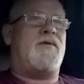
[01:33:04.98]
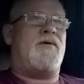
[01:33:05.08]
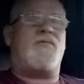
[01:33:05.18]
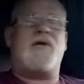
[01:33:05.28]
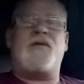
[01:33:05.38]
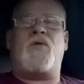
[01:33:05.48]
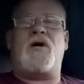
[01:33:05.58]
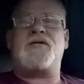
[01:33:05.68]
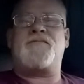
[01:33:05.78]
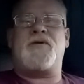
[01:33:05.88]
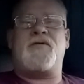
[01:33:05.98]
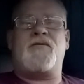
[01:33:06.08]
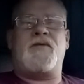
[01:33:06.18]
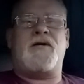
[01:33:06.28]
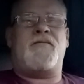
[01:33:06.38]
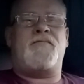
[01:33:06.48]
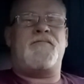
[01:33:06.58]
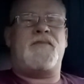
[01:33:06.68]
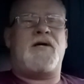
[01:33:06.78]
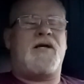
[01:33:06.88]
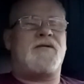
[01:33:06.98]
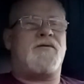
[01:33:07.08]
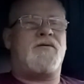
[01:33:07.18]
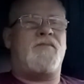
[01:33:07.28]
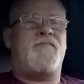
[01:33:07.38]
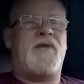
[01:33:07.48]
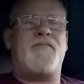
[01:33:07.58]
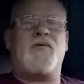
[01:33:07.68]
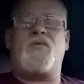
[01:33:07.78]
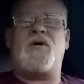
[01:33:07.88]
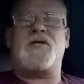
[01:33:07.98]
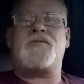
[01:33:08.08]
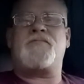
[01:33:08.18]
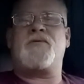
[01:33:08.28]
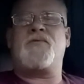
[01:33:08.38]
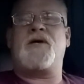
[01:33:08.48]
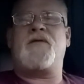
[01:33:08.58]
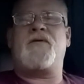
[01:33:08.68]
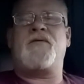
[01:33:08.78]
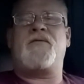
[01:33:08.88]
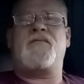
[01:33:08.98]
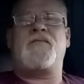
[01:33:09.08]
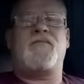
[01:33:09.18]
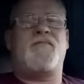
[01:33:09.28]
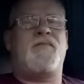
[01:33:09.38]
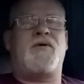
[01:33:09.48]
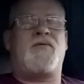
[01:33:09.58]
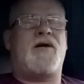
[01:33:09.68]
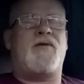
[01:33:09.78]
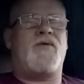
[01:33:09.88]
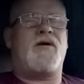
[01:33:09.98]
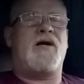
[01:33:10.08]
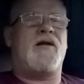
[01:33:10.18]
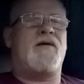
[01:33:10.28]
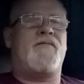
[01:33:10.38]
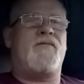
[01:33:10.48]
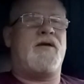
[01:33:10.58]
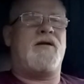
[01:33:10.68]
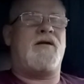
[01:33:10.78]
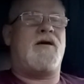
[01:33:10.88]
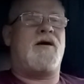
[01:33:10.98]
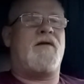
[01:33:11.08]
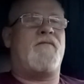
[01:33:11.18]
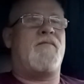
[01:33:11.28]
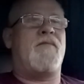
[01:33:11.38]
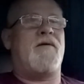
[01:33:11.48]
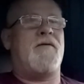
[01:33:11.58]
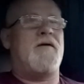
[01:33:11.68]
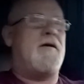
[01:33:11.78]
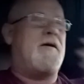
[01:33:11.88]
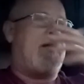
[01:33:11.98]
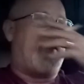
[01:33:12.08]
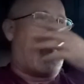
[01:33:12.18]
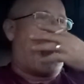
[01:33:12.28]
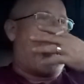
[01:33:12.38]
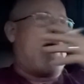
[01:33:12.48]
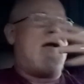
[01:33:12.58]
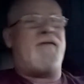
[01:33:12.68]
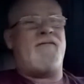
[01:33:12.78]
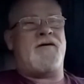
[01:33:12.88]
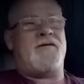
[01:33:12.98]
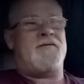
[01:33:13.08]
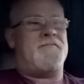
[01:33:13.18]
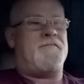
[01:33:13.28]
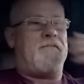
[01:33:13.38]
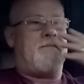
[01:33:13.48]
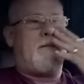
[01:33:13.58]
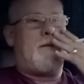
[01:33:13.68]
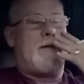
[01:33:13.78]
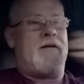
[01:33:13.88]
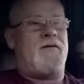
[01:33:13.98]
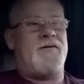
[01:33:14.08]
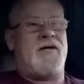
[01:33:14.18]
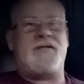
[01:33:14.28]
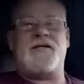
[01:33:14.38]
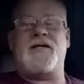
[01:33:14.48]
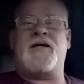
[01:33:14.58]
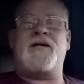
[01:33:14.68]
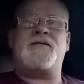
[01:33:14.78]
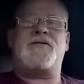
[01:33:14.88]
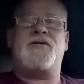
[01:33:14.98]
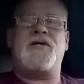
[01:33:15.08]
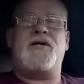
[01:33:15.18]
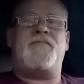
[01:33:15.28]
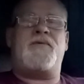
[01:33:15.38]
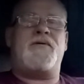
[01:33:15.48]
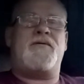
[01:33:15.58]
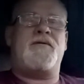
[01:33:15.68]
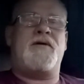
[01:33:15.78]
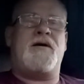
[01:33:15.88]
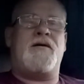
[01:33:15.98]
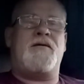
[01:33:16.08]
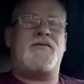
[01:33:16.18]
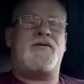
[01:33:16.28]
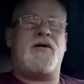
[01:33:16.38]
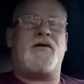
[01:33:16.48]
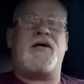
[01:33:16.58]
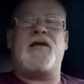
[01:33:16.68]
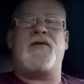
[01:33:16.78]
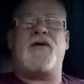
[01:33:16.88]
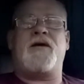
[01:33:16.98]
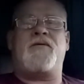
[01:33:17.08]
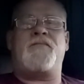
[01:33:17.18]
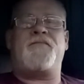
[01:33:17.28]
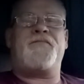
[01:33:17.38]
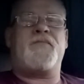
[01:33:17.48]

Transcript: red wasps. I guess they're called paper wasps or whatever. Around where I live, we get a lot of them. I have an old 1990s Jeep, Cherokee Laredo.